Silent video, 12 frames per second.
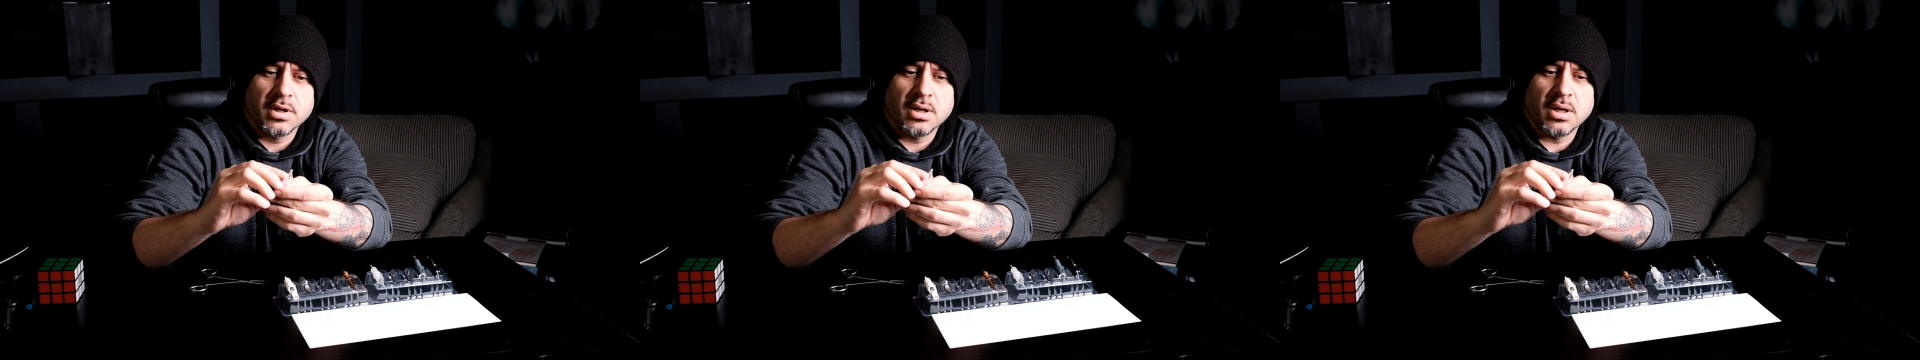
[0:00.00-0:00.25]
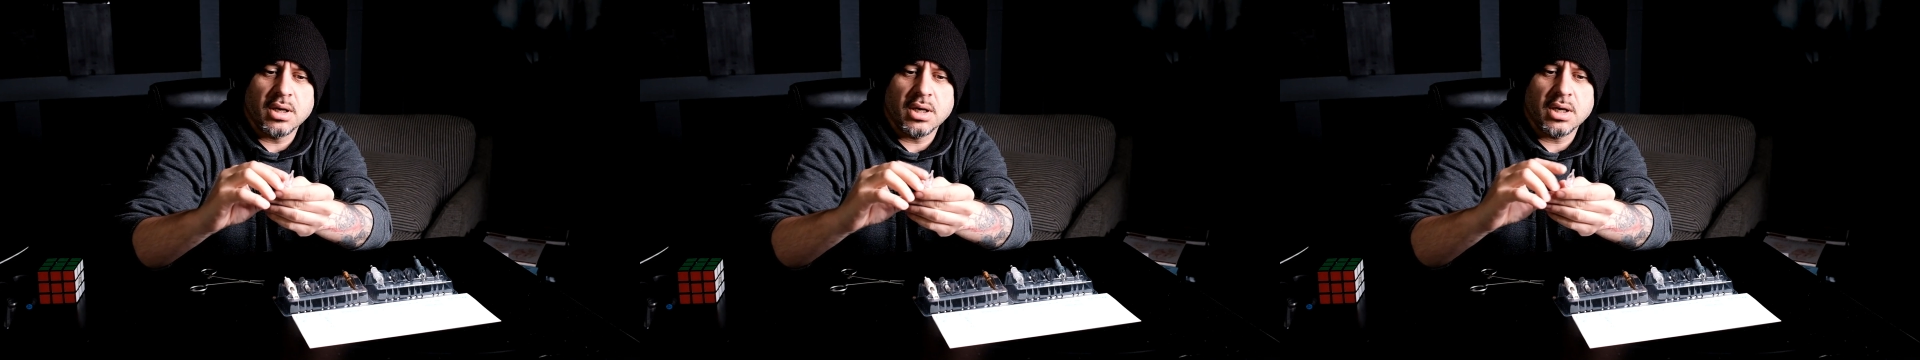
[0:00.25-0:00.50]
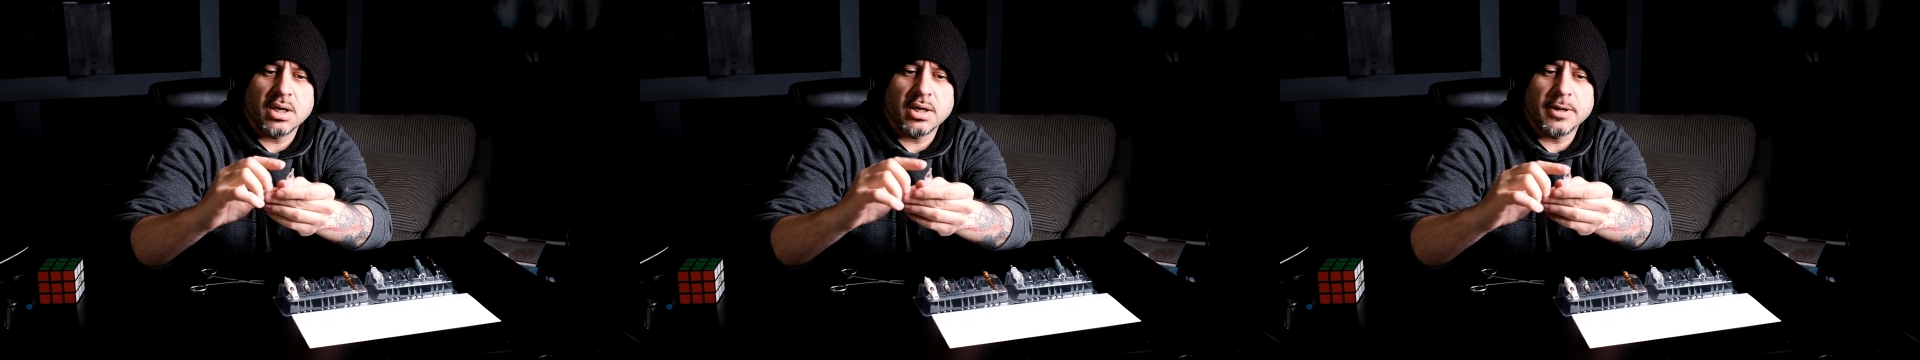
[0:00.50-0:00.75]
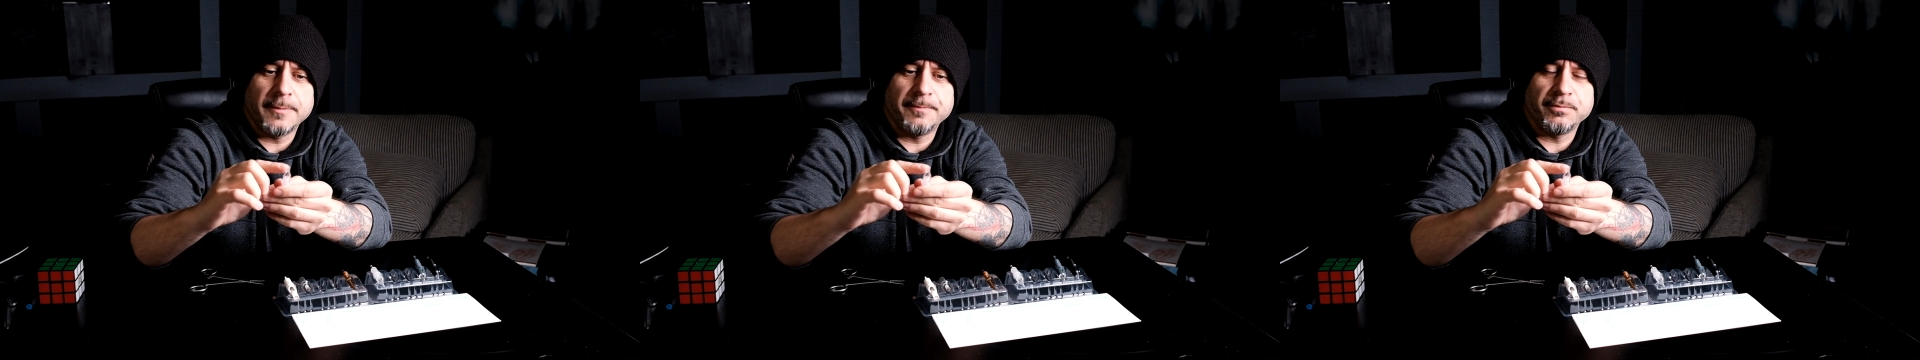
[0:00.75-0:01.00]

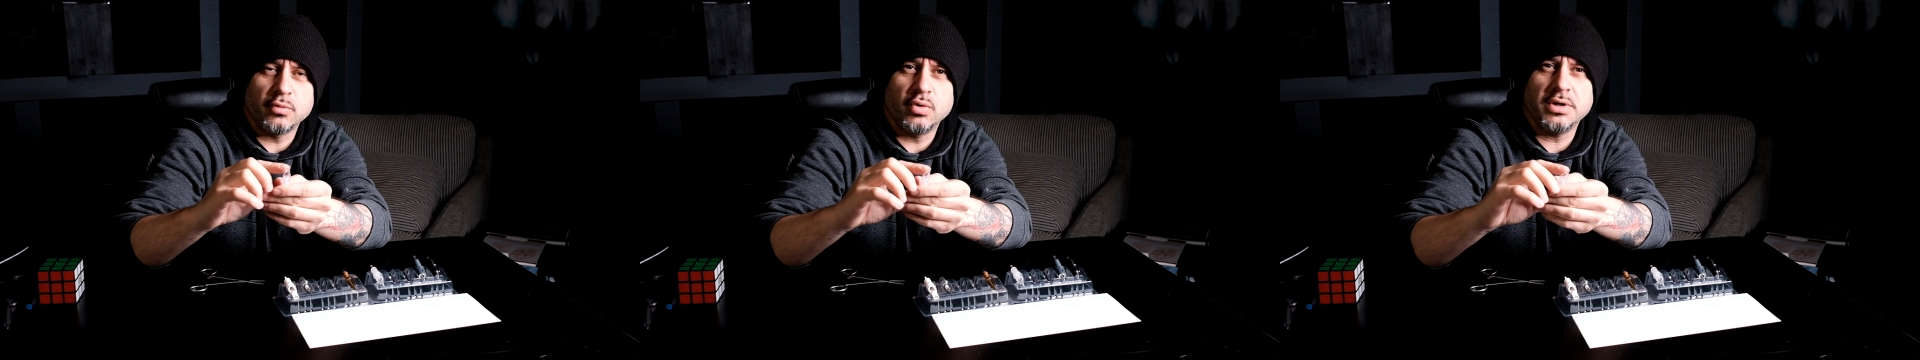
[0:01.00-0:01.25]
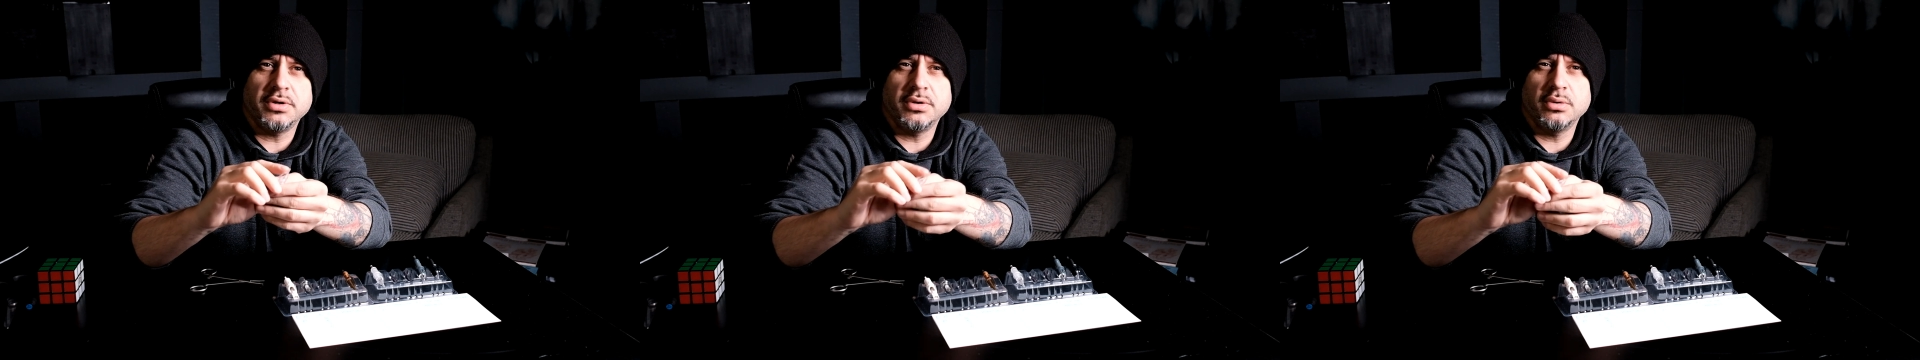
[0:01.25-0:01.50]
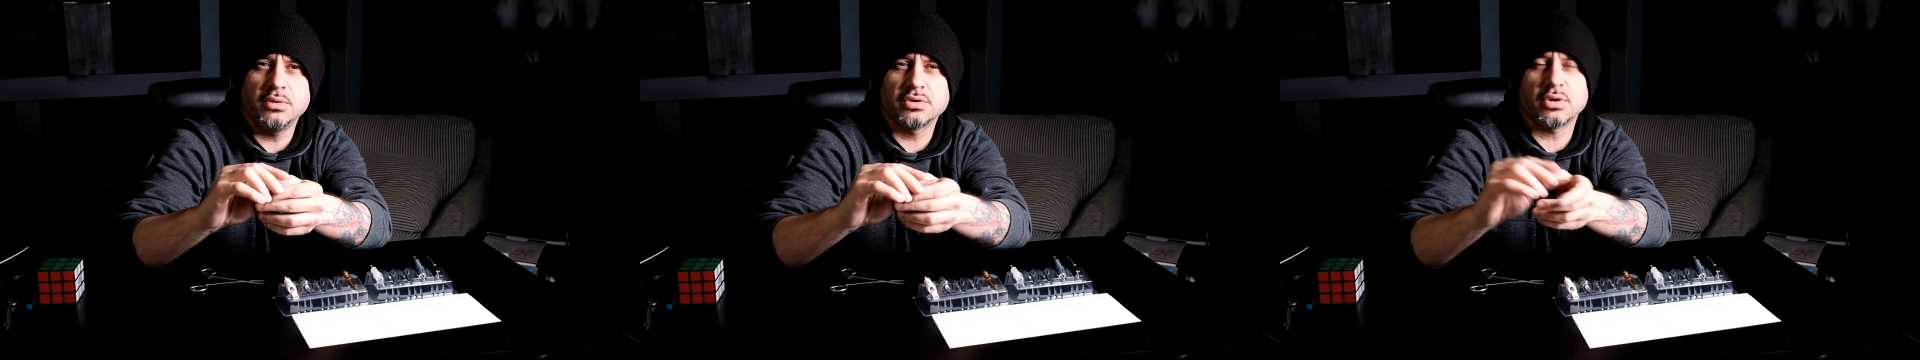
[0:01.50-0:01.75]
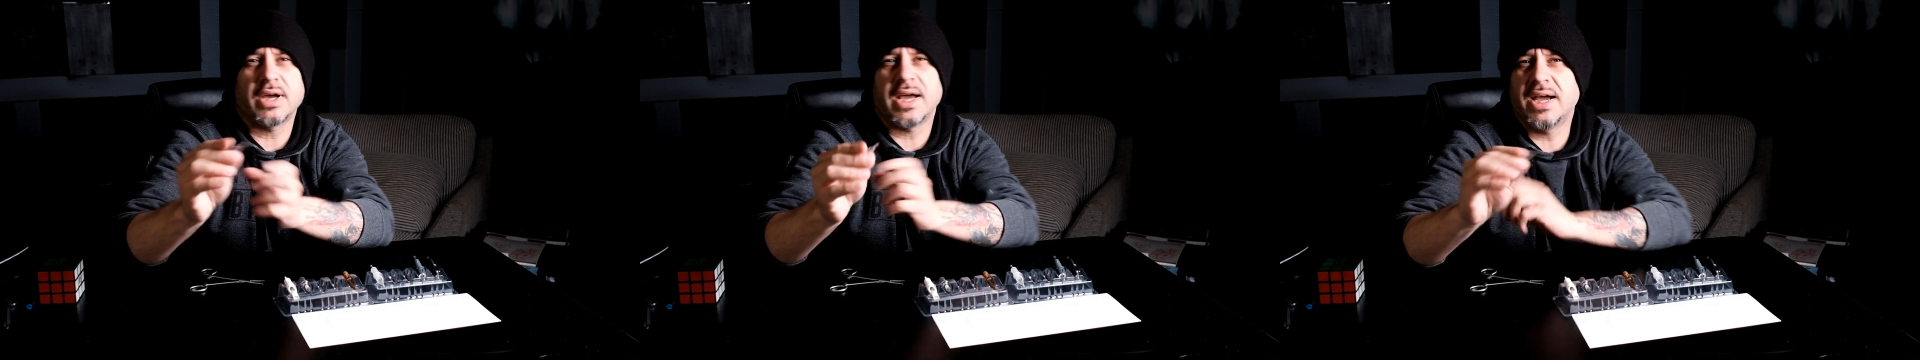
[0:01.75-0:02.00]
when you use,
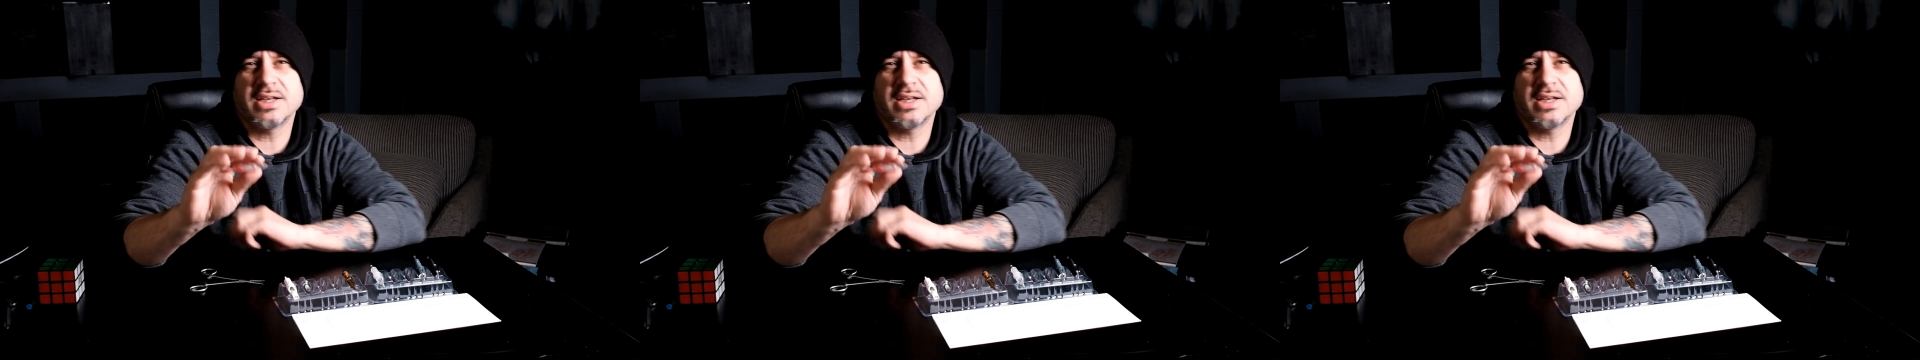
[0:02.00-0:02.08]
okay,